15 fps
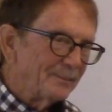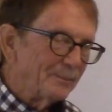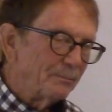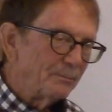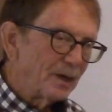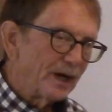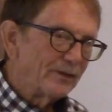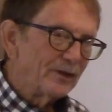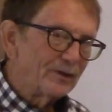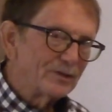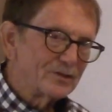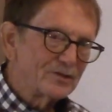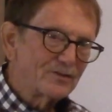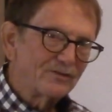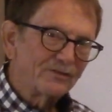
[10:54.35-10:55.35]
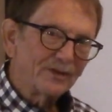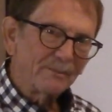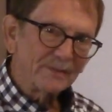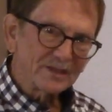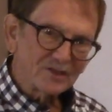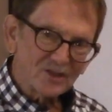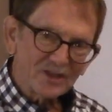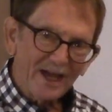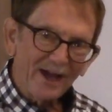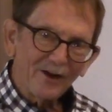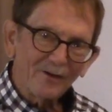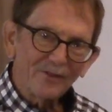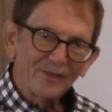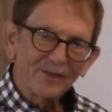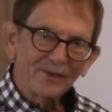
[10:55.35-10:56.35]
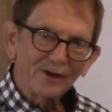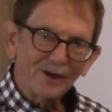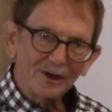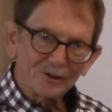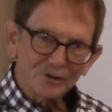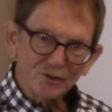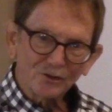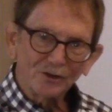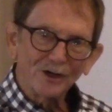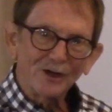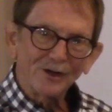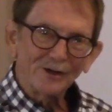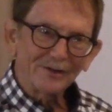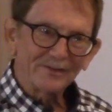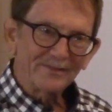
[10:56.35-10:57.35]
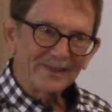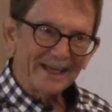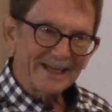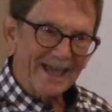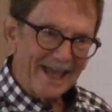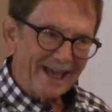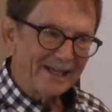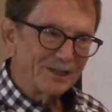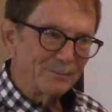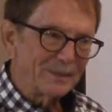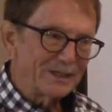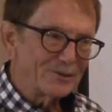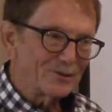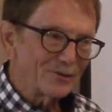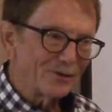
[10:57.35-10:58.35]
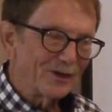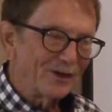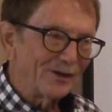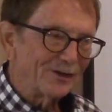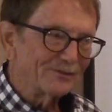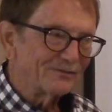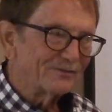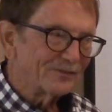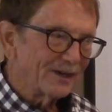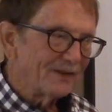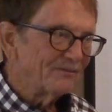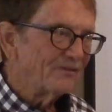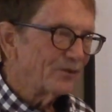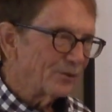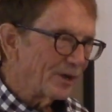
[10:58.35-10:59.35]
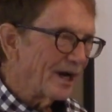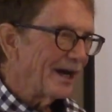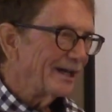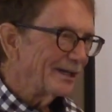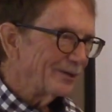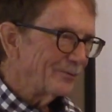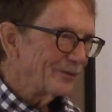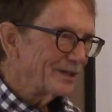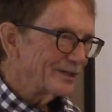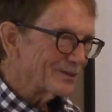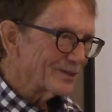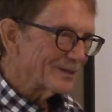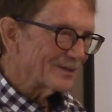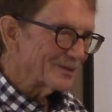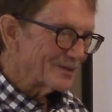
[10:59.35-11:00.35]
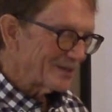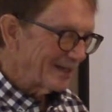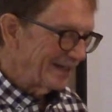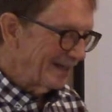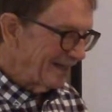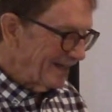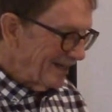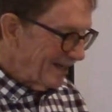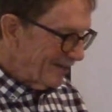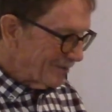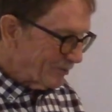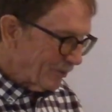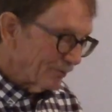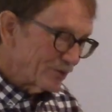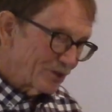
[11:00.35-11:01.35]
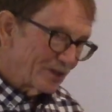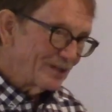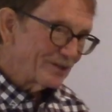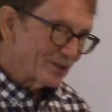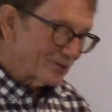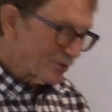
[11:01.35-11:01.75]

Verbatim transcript: mothers from the South are strong. They had to be strong for a variety of reasons. So she's a